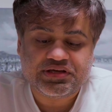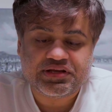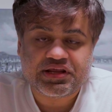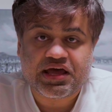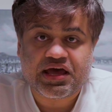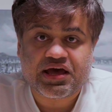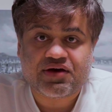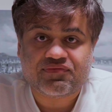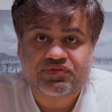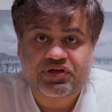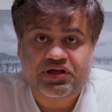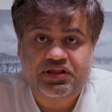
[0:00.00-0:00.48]

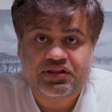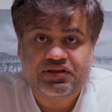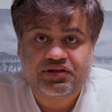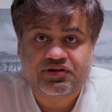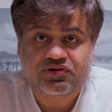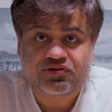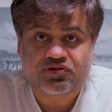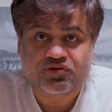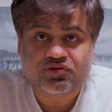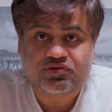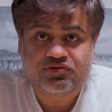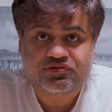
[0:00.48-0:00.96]
have that
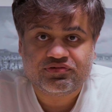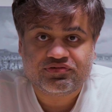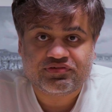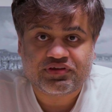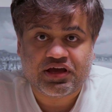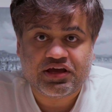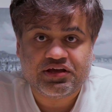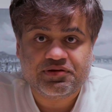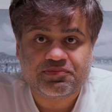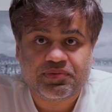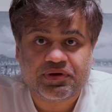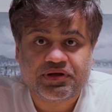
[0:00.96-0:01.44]
little
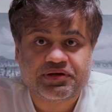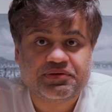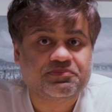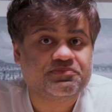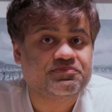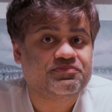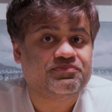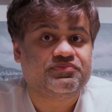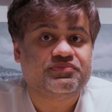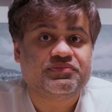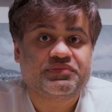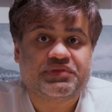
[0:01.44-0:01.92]
side button.
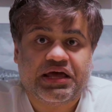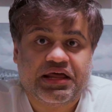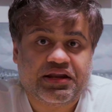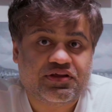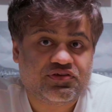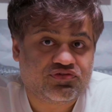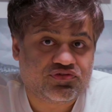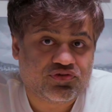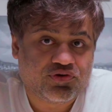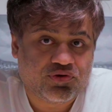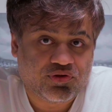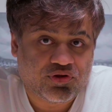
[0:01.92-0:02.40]
That
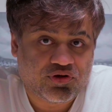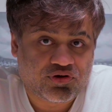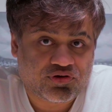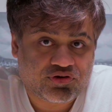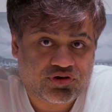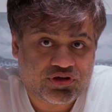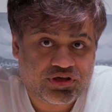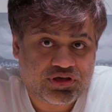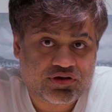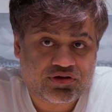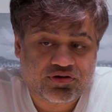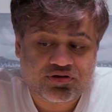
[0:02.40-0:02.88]
is no longer
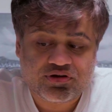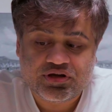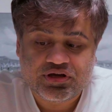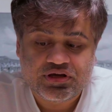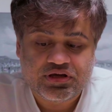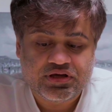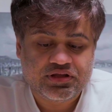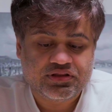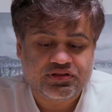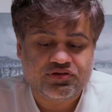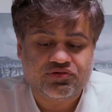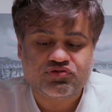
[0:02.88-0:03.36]
here.
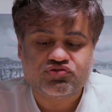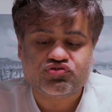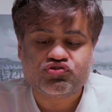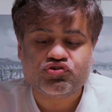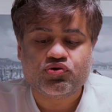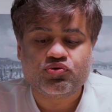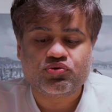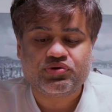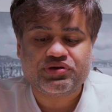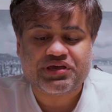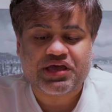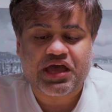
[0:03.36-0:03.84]
There is
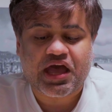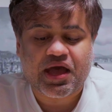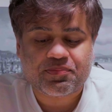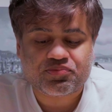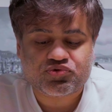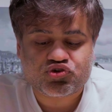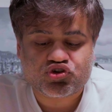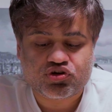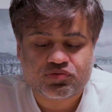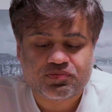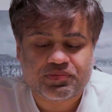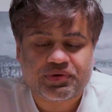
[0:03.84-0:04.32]
no
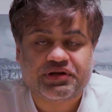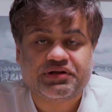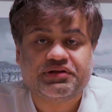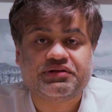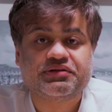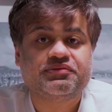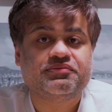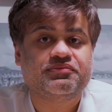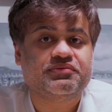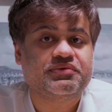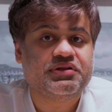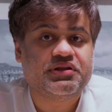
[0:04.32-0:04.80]
capture
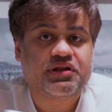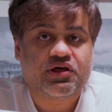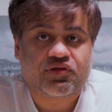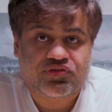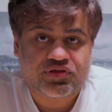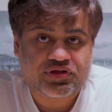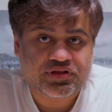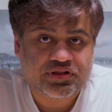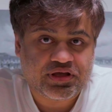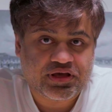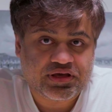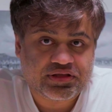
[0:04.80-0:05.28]
button,
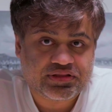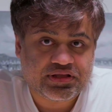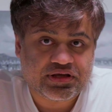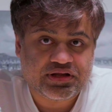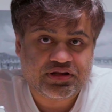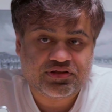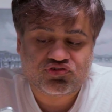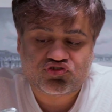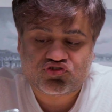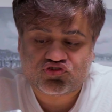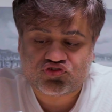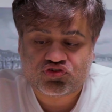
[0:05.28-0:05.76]
nothing like that.
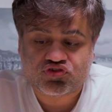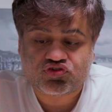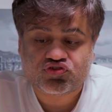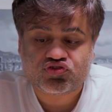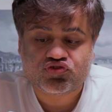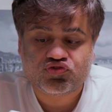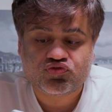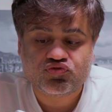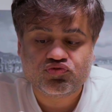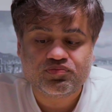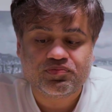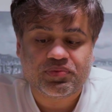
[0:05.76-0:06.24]
It's just a
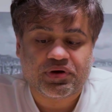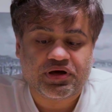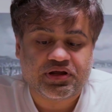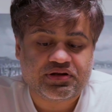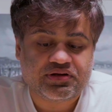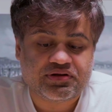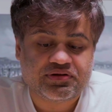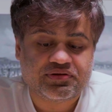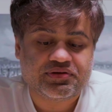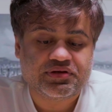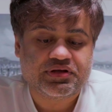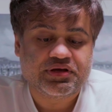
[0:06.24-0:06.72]

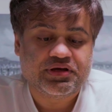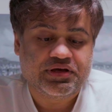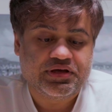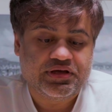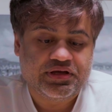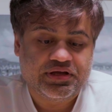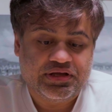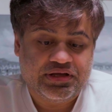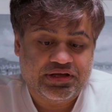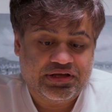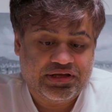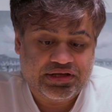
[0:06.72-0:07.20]
2-button
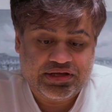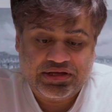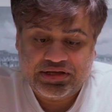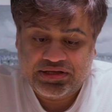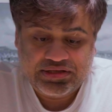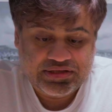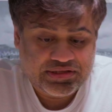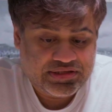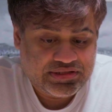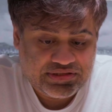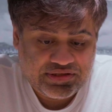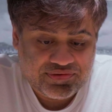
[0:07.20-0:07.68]

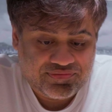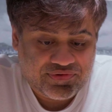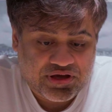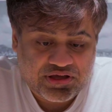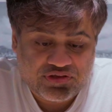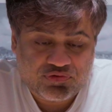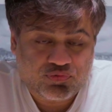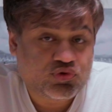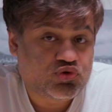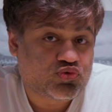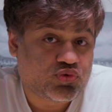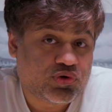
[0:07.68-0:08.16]

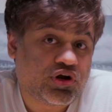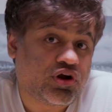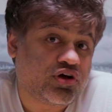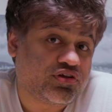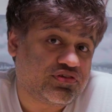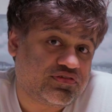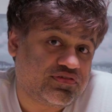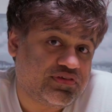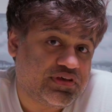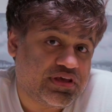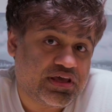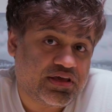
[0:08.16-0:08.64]
device, which we're not
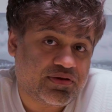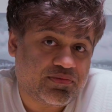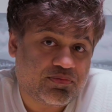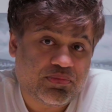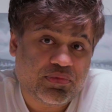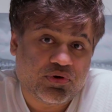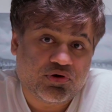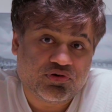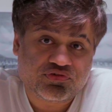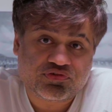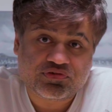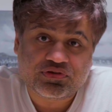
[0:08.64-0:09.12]
seeing.
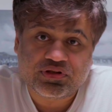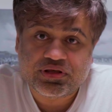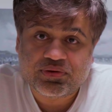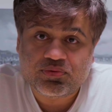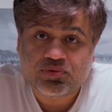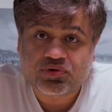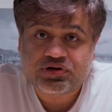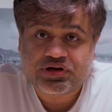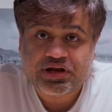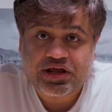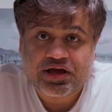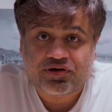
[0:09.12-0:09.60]
Mostly
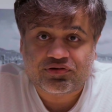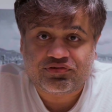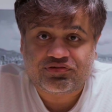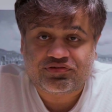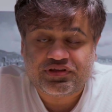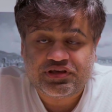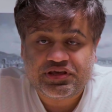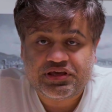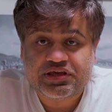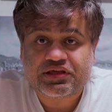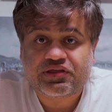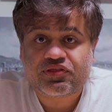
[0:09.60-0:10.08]
we're now
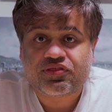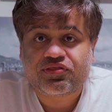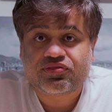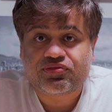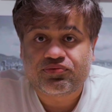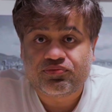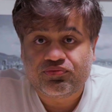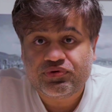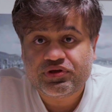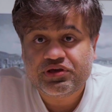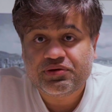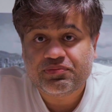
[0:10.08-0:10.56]
seeing
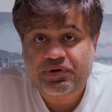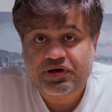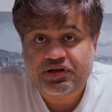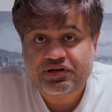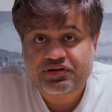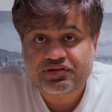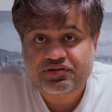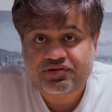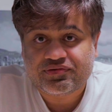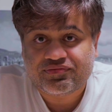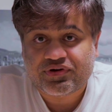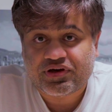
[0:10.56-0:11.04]

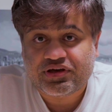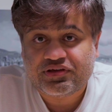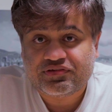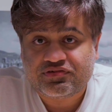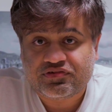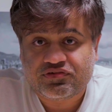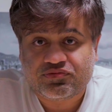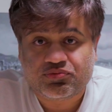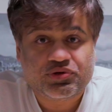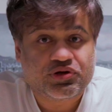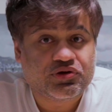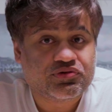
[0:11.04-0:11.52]
3-button
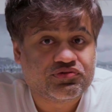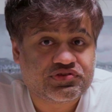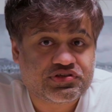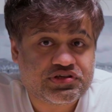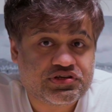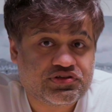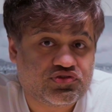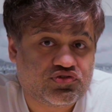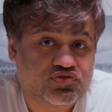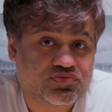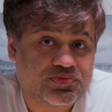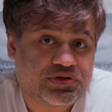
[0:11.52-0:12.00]
devices. We don't see
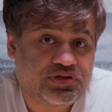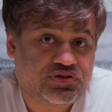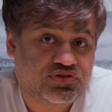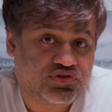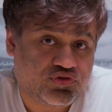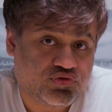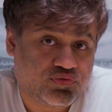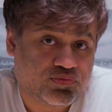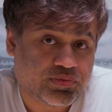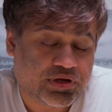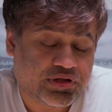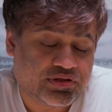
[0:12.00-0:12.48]
too many
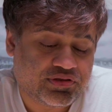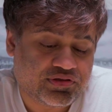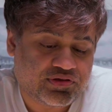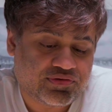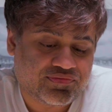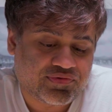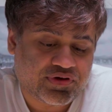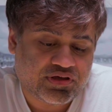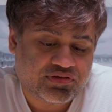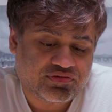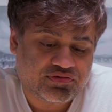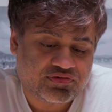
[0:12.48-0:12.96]
2-button
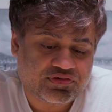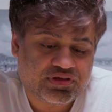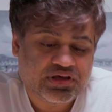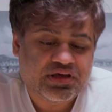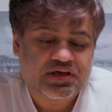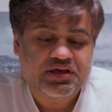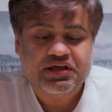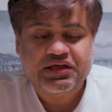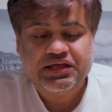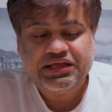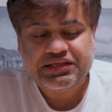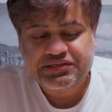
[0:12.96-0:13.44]
devices.
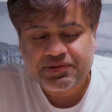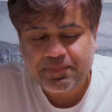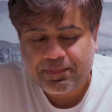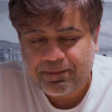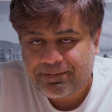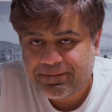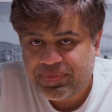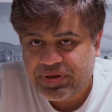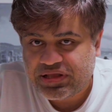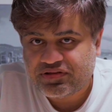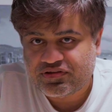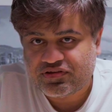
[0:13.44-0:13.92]
It's a
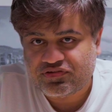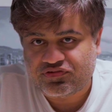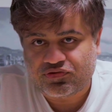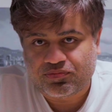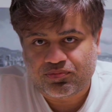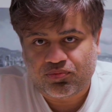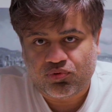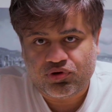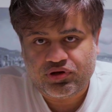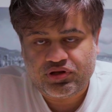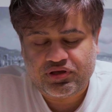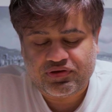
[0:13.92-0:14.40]
bit
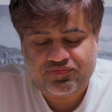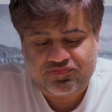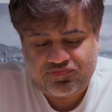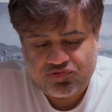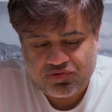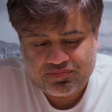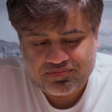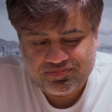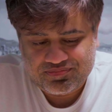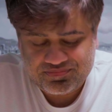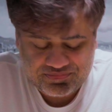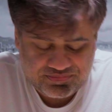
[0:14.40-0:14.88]
disappointing
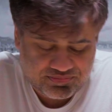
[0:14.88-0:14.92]
from